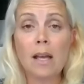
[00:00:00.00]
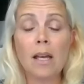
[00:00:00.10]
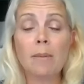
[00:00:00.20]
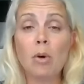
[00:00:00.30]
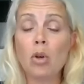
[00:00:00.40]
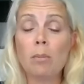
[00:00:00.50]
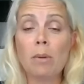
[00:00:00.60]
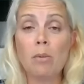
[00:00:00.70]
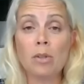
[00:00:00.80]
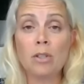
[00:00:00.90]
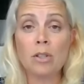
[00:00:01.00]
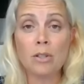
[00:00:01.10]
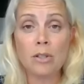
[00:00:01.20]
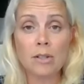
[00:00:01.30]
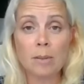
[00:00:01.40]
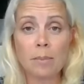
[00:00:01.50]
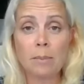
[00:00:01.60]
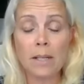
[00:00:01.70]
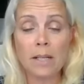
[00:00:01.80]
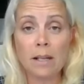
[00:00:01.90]
or you might want to do it to
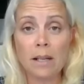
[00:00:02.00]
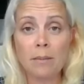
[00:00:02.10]
supplement